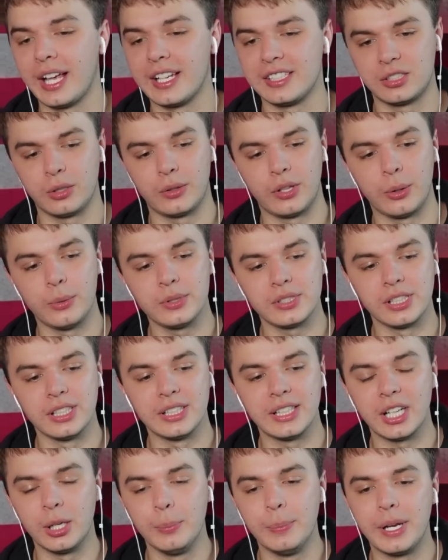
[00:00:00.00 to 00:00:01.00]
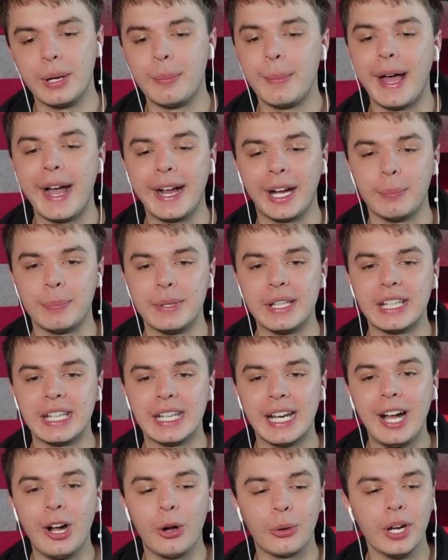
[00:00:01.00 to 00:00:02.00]
so there was a little bit of MAGA
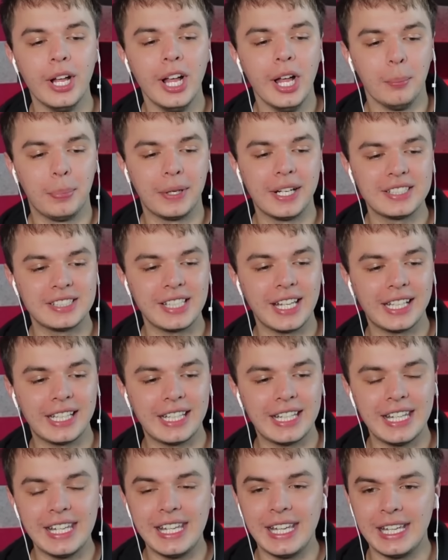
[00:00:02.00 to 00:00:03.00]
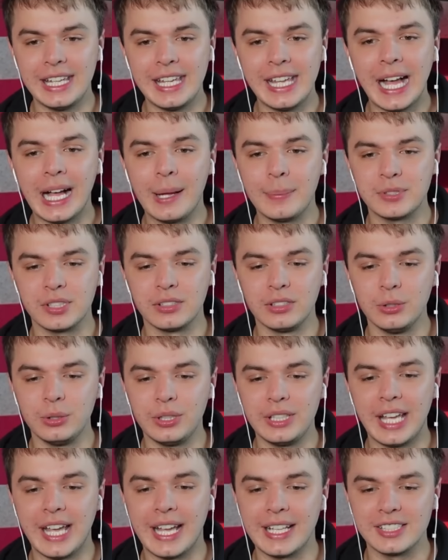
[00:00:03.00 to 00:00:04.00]
peeking out, but it's like he
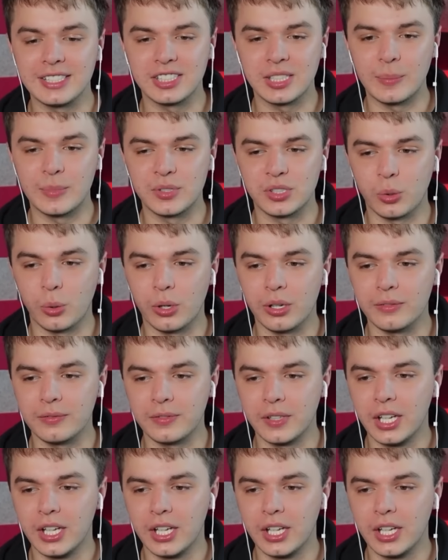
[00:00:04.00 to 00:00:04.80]
absolutely had some sort of